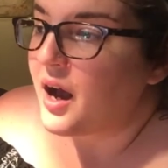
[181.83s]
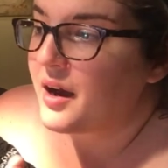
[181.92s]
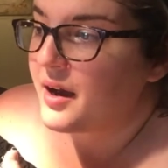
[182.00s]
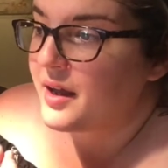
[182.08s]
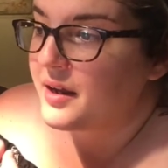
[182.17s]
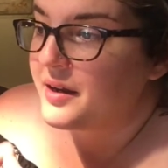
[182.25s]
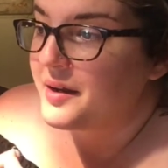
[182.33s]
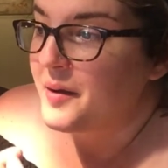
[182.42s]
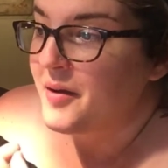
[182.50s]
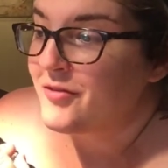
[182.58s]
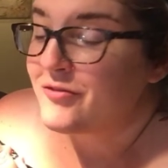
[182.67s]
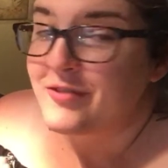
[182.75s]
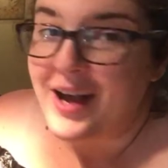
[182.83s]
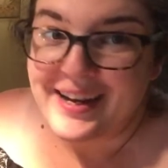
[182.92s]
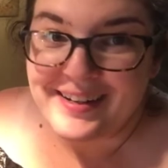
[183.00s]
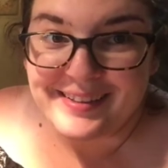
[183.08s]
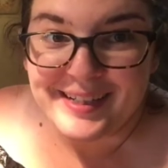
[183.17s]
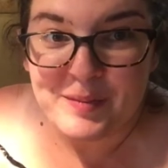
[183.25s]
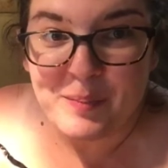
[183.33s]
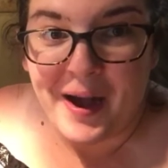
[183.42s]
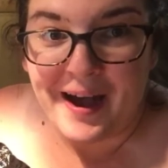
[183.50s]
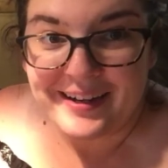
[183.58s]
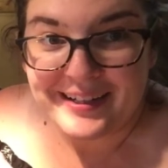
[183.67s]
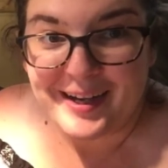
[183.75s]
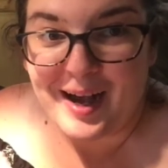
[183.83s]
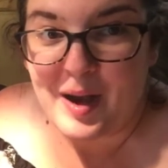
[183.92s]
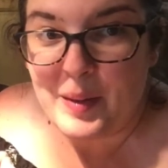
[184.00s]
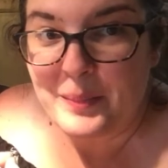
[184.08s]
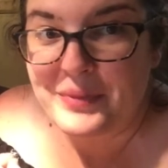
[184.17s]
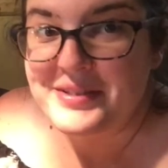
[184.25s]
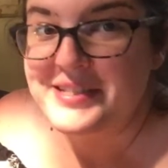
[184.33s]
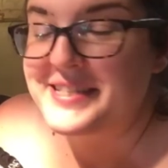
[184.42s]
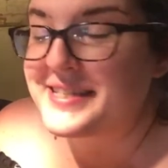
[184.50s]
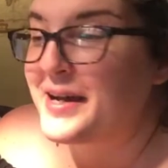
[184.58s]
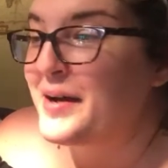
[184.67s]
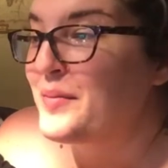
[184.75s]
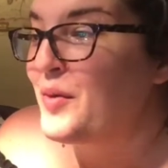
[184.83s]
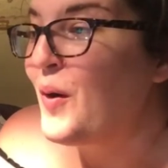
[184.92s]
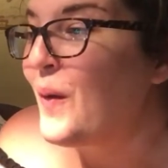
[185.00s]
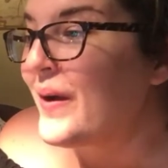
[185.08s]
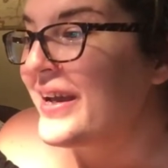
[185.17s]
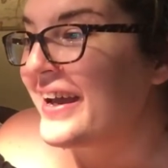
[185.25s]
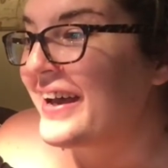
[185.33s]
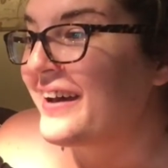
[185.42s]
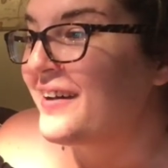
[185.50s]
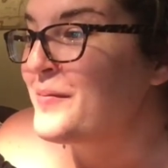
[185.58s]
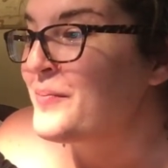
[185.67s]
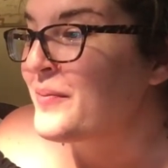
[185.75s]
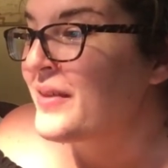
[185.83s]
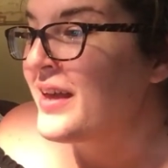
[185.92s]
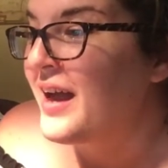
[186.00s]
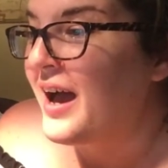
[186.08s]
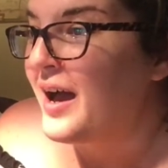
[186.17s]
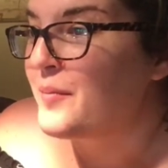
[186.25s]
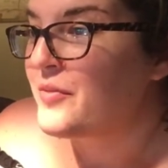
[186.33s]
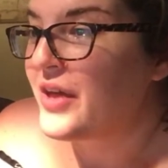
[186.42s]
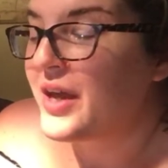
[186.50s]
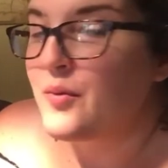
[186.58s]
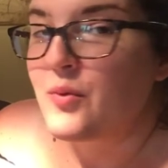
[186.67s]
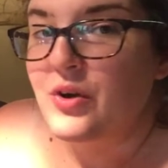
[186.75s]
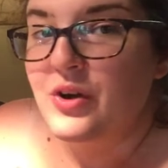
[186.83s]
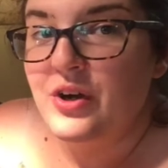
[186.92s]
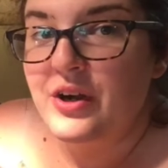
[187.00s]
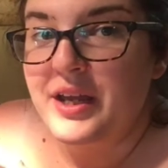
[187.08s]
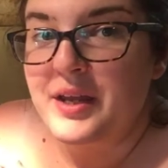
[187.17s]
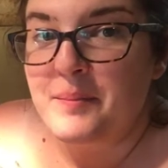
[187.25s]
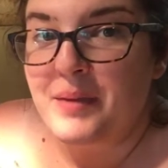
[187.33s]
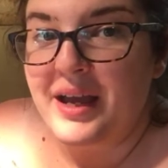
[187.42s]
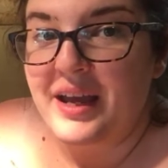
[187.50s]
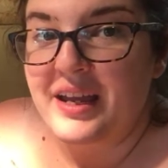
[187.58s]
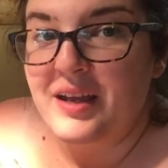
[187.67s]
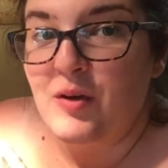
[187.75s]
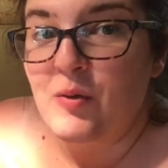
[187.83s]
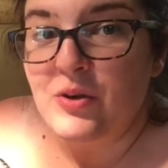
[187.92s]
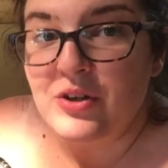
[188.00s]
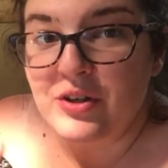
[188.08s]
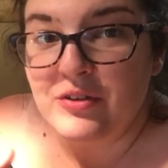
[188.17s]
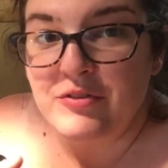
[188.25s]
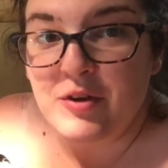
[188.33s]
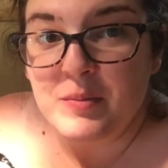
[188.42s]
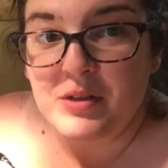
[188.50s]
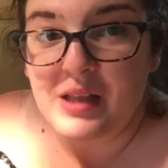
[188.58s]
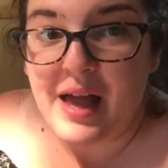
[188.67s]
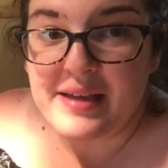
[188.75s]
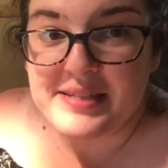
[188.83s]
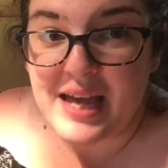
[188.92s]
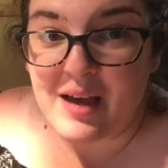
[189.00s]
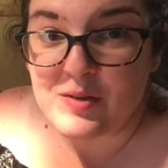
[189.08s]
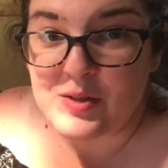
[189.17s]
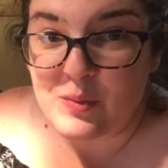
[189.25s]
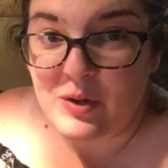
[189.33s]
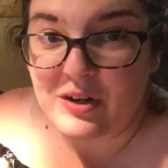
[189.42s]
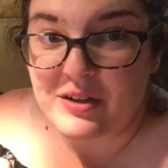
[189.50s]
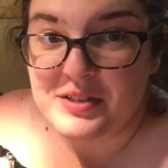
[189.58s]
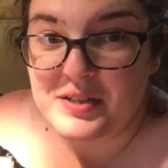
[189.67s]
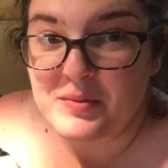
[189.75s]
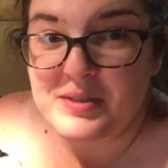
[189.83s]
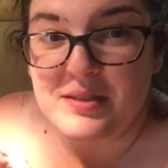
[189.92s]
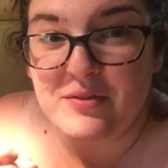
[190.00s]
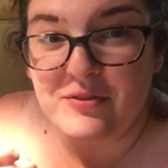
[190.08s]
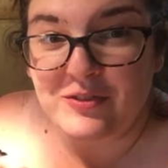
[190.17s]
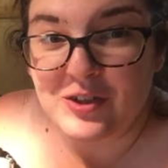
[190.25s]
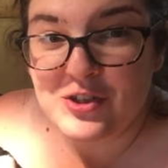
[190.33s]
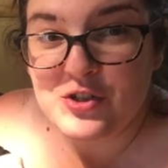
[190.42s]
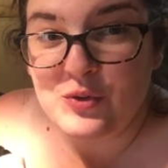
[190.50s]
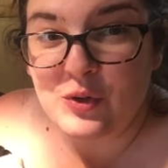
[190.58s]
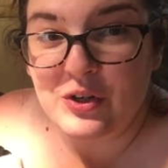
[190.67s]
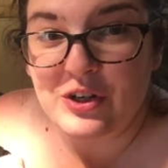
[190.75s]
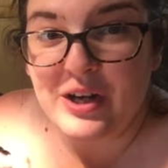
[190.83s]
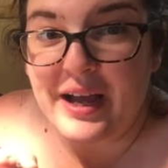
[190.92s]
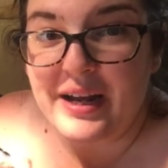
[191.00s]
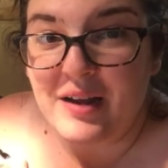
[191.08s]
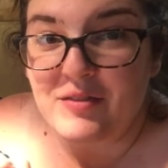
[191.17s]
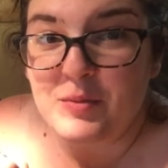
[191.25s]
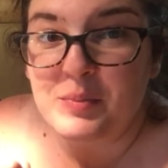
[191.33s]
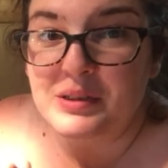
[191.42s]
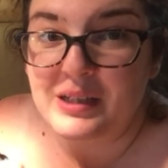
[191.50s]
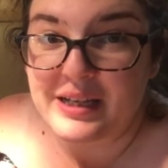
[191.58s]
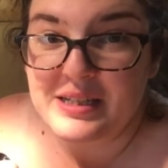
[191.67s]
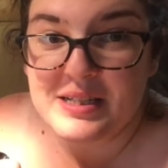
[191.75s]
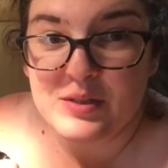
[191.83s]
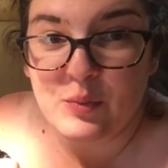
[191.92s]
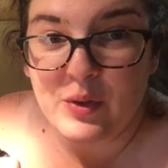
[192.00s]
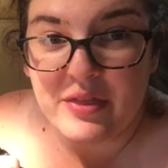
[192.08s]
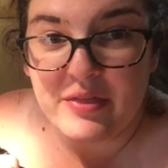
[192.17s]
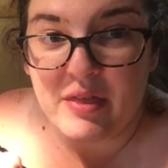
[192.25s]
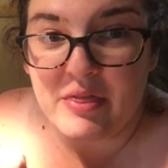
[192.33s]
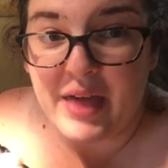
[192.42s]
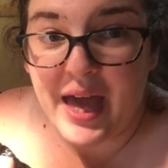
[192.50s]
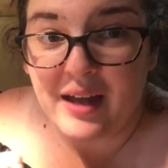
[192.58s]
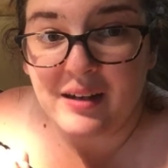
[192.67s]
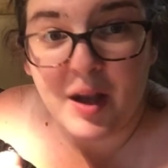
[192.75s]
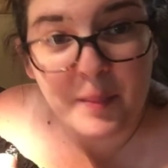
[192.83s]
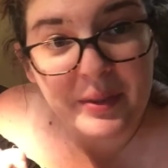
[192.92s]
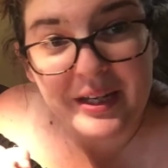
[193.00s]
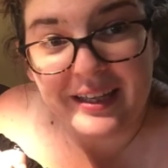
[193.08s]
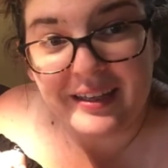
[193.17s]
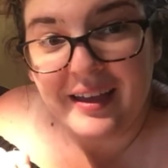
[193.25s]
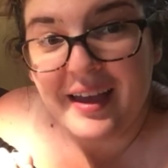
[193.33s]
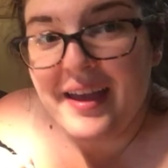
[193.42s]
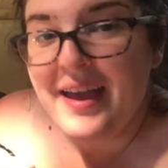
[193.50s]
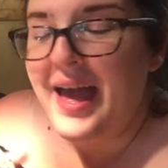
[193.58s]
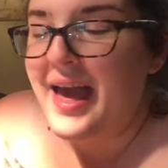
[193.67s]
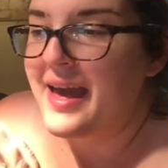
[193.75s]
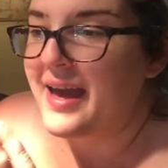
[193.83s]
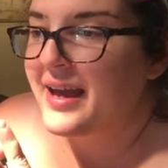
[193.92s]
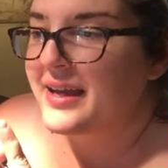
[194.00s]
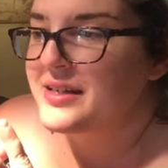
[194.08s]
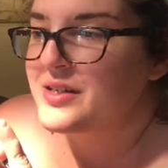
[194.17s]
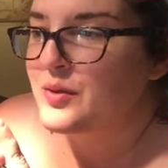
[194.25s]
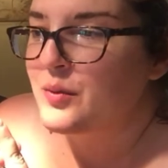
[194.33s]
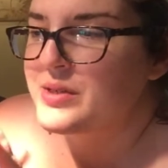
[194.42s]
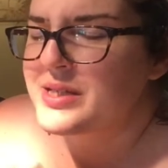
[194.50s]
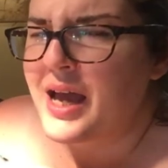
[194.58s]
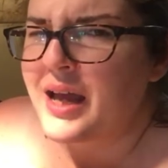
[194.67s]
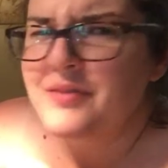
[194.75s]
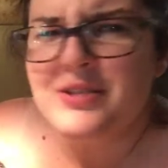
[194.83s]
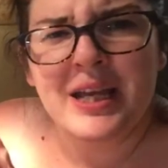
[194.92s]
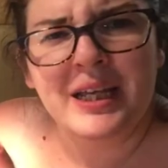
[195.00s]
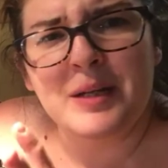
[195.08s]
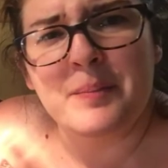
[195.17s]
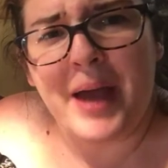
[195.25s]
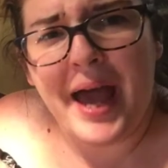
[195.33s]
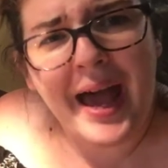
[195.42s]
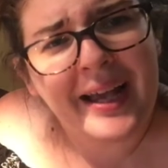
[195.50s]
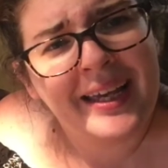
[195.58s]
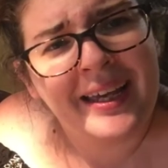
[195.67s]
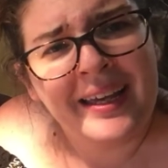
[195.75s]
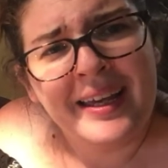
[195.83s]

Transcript: on finally potting up some Hoya. Um, they were in my order from Glass House Works. It was the first order I'd ever placed with that company and was kind of taken aback